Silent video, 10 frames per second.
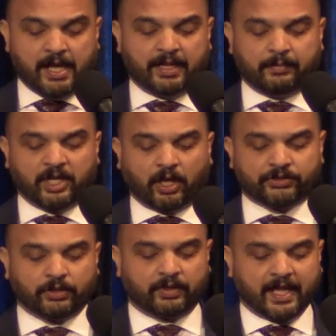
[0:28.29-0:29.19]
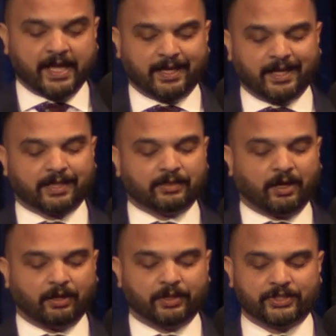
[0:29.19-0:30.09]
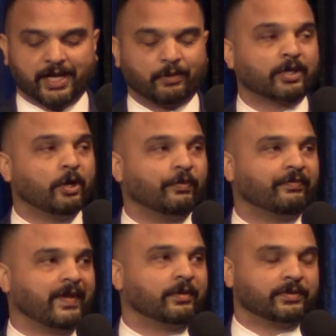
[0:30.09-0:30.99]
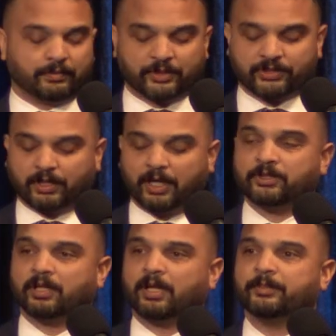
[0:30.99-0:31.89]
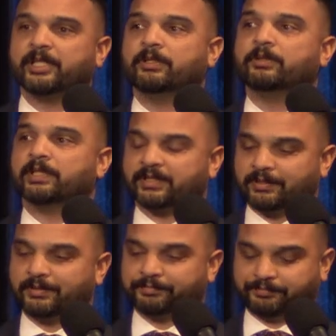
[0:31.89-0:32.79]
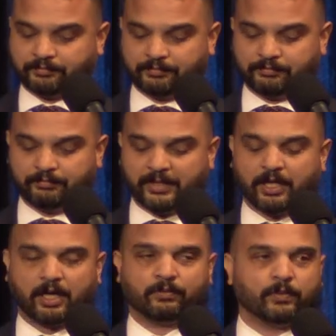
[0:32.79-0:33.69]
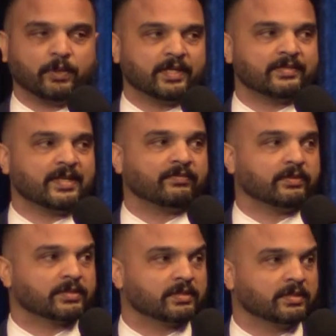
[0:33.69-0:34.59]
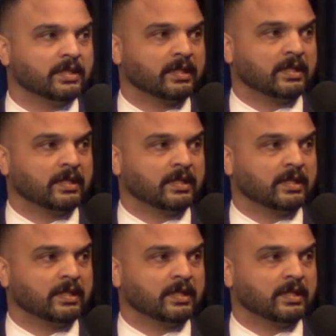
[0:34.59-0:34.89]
And let me also thank and acknowledge our co-founder, Mr. Abdul Hamid Yunus. May God reward his efforts.